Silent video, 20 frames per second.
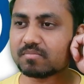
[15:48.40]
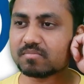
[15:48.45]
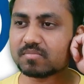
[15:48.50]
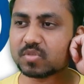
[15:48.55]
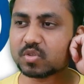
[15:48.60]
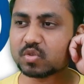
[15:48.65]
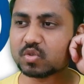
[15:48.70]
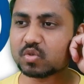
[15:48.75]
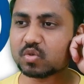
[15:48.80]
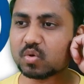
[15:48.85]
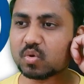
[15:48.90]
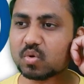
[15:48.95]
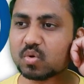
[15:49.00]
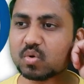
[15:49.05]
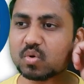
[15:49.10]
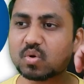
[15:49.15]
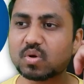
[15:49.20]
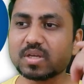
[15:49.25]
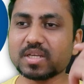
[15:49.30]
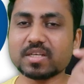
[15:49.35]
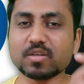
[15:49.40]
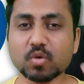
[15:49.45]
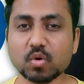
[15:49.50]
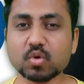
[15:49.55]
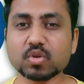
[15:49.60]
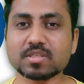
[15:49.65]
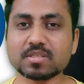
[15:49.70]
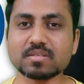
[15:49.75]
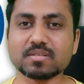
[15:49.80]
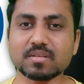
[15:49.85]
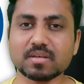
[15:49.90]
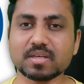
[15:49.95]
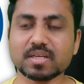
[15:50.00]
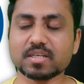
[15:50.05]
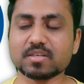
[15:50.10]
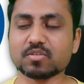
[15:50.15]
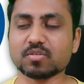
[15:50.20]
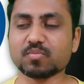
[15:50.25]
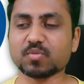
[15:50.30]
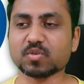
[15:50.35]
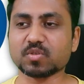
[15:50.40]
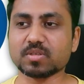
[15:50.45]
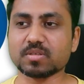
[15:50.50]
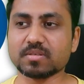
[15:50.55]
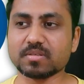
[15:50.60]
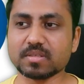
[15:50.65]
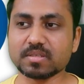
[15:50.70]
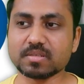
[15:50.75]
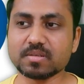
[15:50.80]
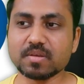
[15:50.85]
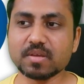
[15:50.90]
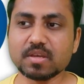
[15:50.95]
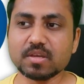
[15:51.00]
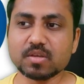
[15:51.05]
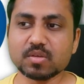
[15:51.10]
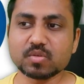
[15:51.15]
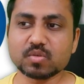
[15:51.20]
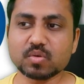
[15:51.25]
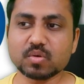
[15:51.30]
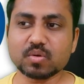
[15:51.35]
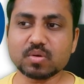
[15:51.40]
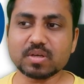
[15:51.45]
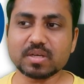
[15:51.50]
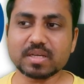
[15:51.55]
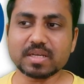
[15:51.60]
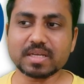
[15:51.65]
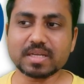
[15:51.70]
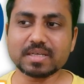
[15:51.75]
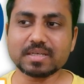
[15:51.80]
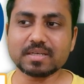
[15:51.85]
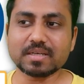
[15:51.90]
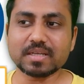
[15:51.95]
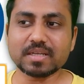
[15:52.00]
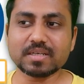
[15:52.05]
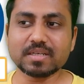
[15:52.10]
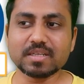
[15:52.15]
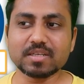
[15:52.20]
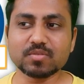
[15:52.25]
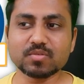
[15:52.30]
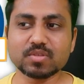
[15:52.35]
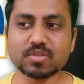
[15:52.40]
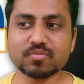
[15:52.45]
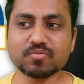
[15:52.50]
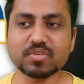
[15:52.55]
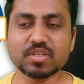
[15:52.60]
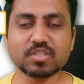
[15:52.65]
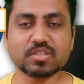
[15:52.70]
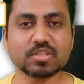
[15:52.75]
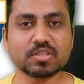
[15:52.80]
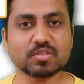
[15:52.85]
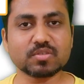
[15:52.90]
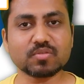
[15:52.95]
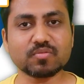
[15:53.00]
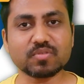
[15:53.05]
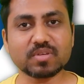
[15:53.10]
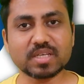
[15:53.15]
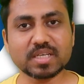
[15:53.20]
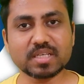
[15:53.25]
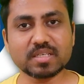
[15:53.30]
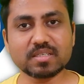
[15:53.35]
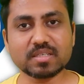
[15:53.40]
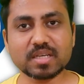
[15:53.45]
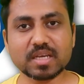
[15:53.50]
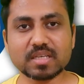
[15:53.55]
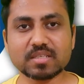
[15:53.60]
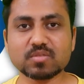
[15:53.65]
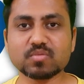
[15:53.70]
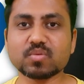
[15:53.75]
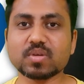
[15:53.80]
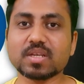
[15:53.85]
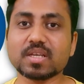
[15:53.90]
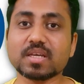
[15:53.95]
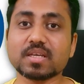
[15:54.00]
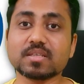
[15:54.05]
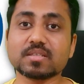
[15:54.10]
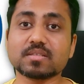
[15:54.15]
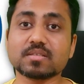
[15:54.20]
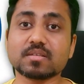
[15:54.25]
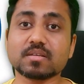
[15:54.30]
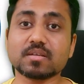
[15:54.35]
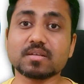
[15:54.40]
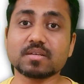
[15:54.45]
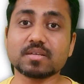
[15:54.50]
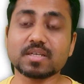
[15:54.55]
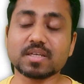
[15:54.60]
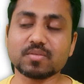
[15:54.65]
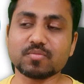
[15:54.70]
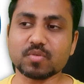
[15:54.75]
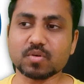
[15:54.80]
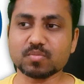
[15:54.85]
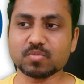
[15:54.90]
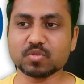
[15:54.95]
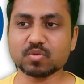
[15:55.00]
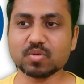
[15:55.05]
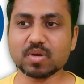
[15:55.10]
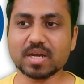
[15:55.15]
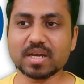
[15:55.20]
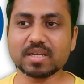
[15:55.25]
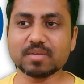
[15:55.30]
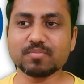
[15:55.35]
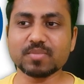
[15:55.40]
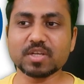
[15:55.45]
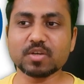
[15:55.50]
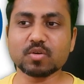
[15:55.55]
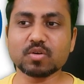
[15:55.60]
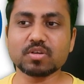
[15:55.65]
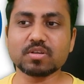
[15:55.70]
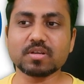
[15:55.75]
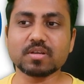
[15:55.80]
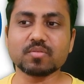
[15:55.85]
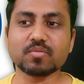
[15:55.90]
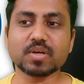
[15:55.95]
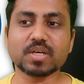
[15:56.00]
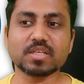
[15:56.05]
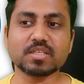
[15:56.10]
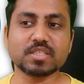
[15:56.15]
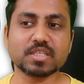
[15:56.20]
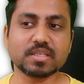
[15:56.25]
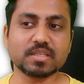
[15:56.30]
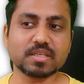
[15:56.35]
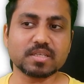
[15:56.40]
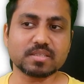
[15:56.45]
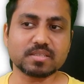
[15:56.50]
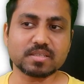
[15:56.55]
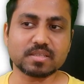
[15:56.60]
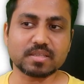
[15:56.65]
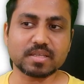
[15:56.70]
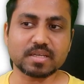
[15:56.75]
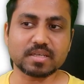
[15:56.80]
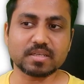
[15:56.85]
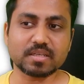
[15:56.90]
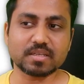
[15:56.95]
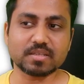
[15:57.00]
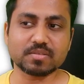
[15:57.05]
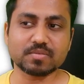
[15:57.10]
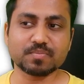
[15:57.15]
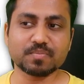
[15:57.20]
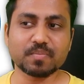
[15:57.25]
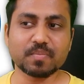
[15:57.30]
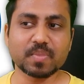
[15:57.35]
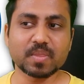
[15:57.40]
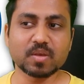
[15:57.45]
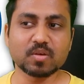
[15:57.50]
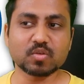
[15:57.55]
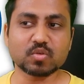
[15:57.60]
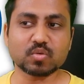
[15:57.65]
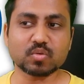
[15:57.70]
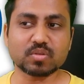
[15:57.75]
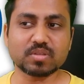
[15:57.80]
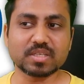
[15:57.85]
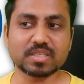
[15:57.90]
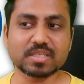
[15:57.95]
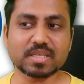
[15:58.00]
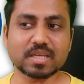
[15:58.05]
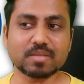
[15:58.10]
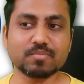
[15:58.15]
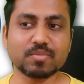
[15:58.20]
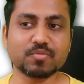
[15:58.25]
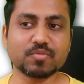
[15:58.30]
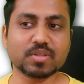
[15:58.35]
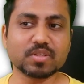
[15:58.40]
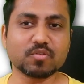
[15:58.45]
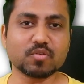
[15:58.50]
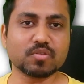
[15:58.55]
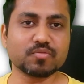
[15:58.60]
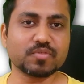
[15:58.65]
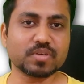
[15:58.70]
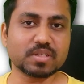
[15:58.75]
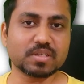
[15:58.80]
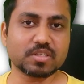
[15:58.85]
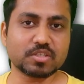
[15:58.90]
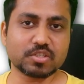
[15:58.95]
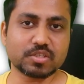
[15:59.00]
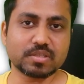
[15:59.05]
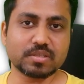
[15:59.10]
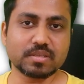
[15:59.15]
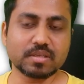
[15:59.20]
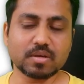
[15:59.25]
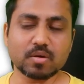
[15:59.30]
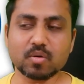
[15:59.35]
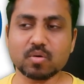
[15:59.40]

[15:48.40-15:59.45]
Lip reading: So it hosts the Git repositories, so it gives the features of Git as well as DevOps. So I may not require Jenkins in that case. So this can be one configuration.